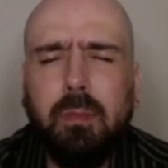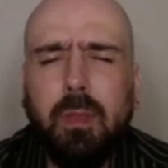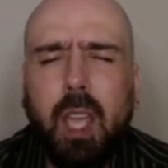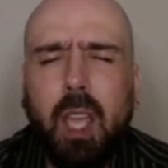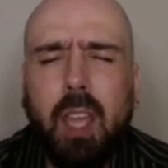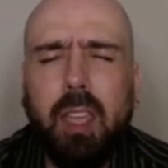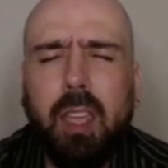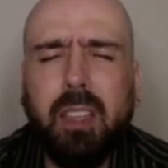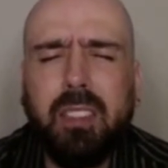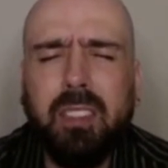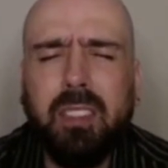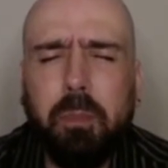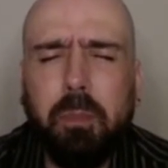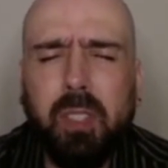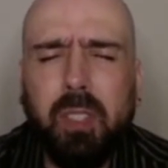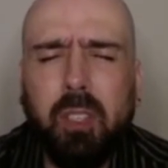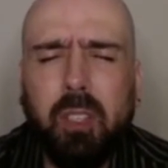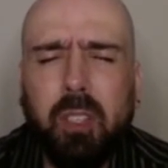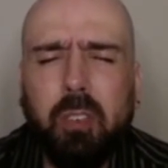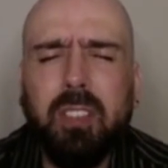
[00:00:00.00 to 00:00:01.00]
I accept
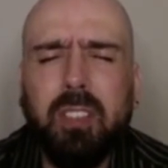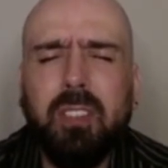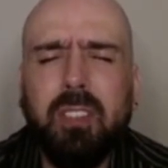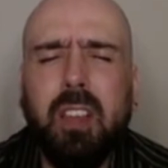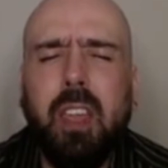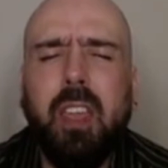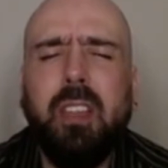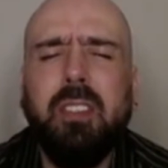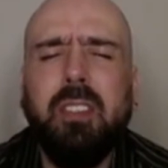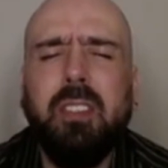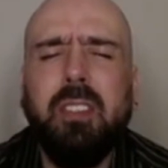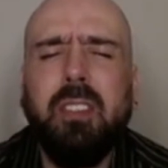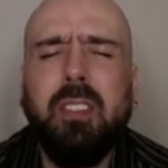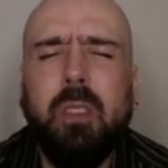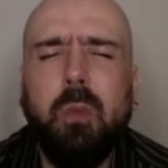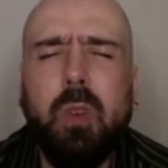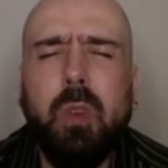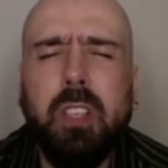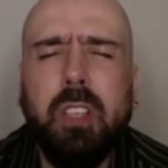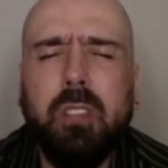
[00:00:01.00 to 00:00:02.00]
the cross, I accept
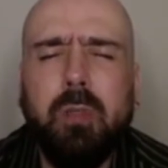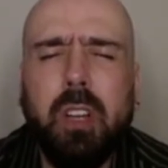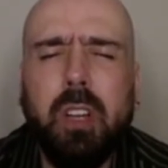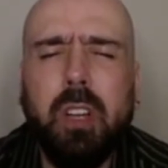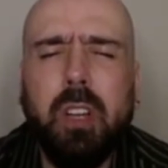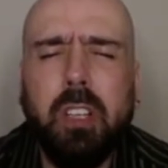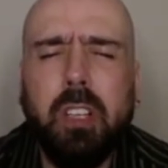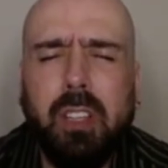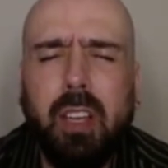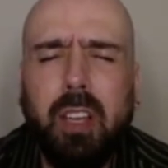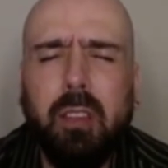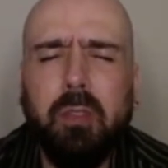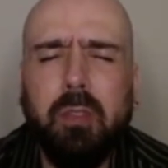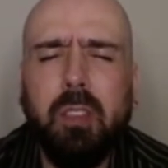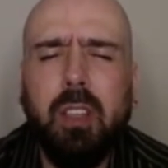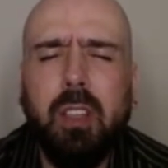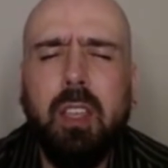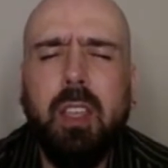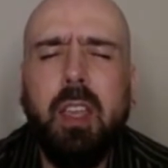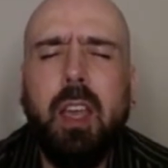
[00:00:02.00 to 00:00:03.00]
the resurrection life,
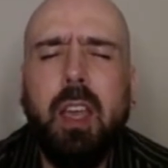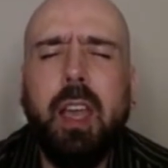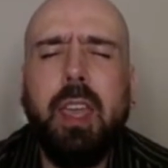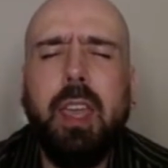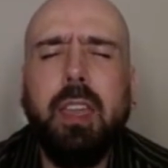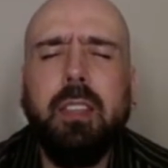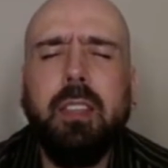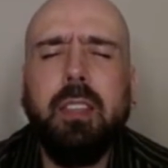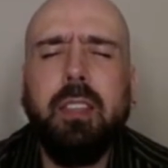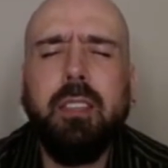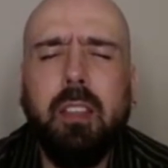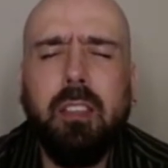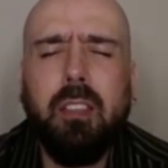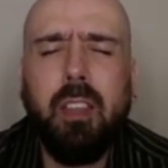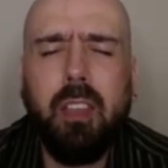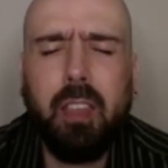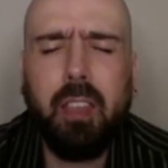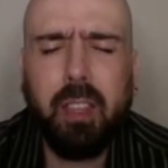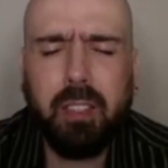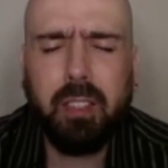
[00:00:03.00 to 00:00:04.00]
I
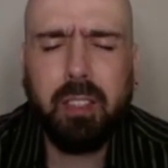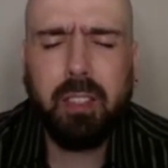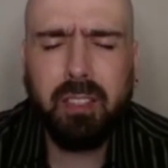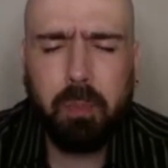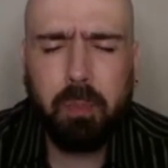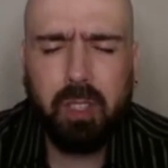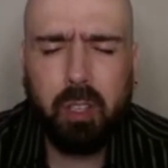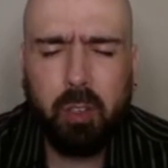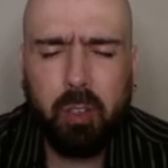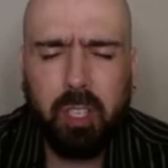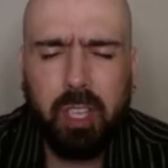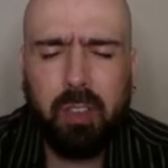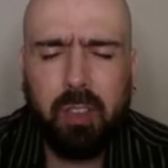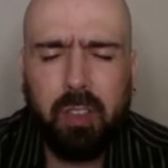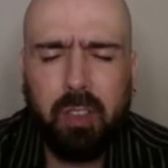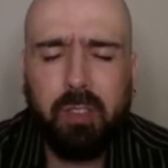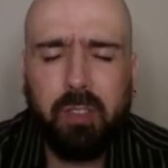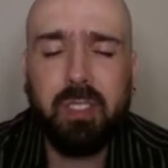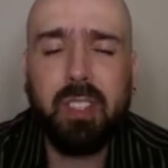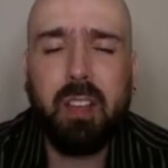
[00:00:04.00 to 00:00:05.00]
accept your
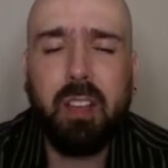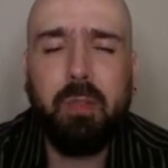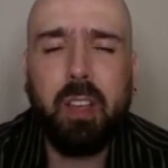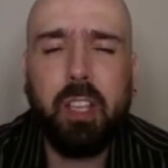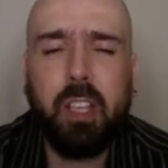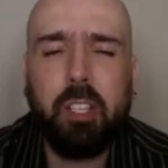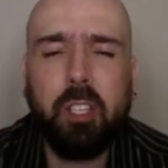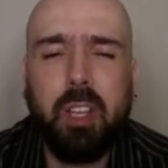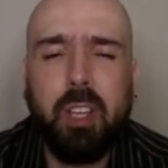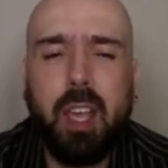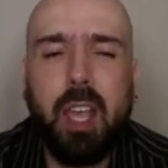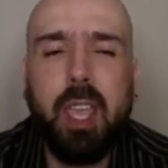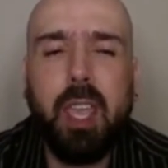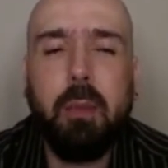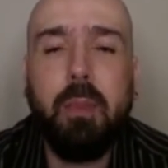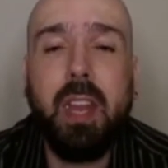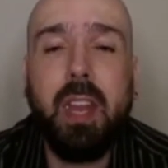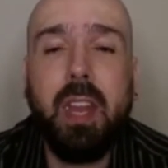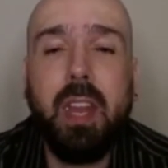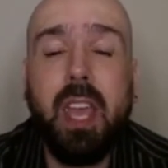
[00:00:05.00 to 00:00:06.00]
gift of salvation. I
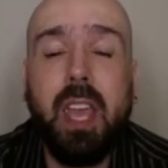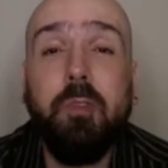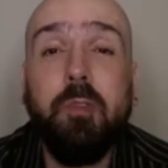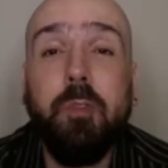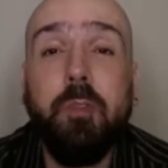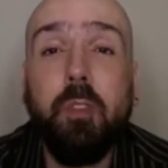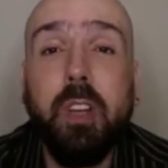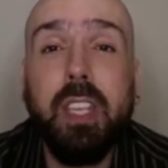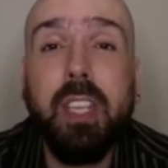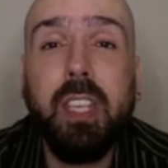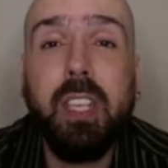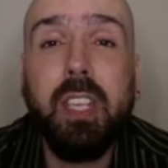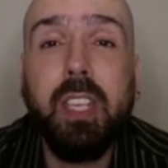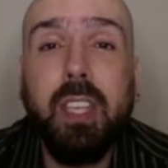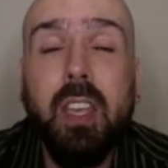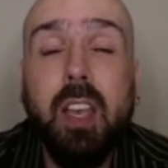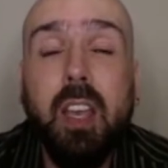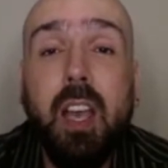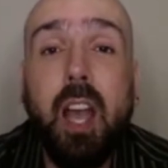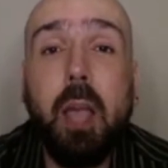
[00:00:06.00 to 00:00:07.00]
am now free,
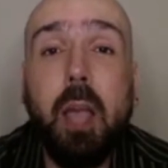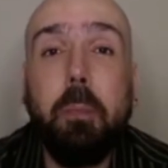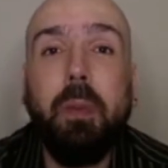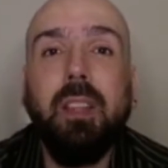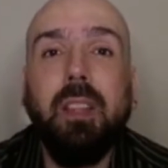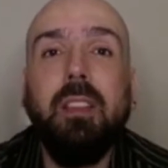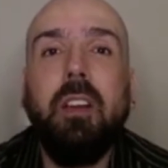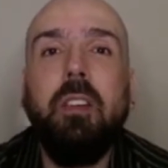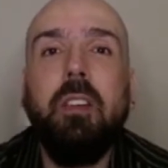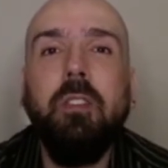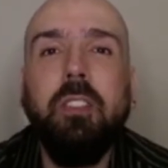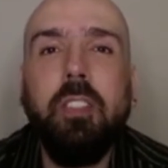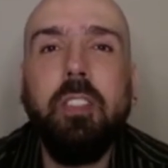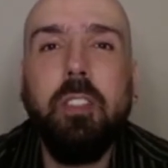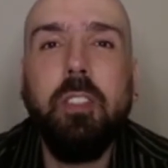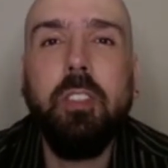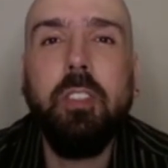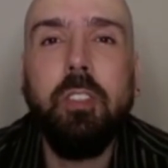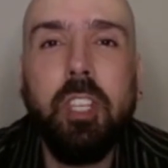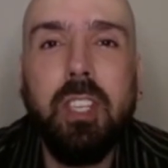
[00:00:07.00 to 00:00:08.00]
I belong to
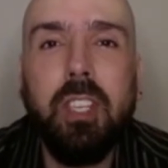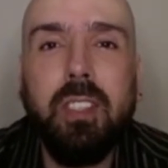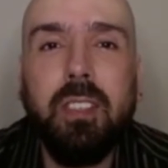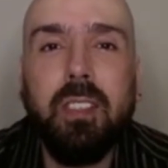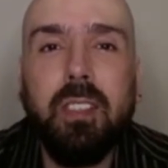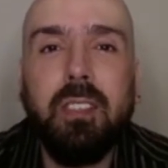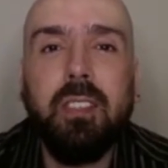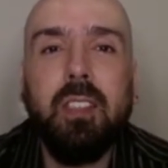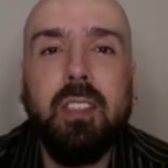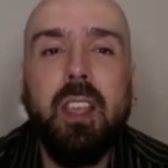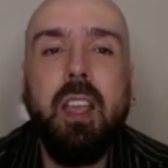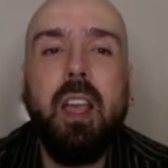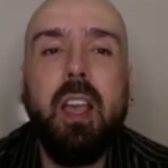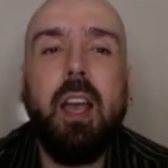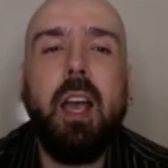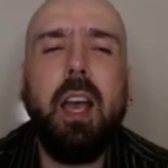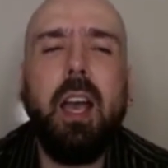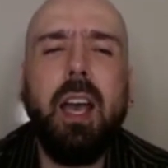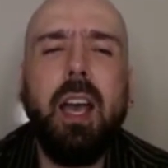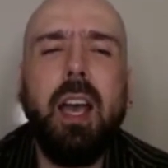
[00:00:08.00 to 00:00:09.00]
you, Jesus,
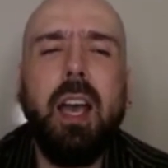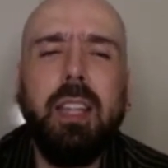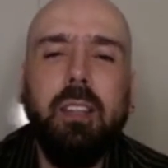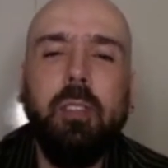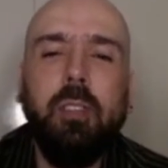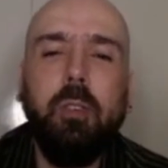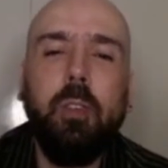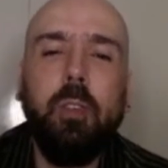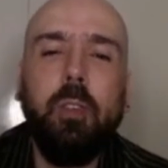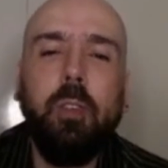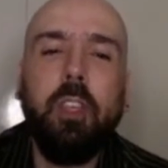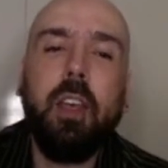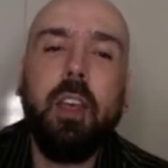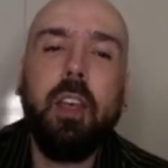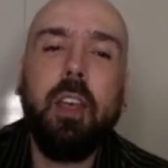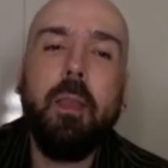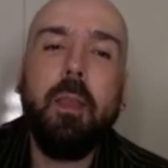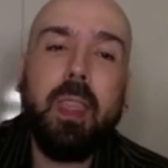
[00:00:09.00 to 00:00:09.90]
hallelujah.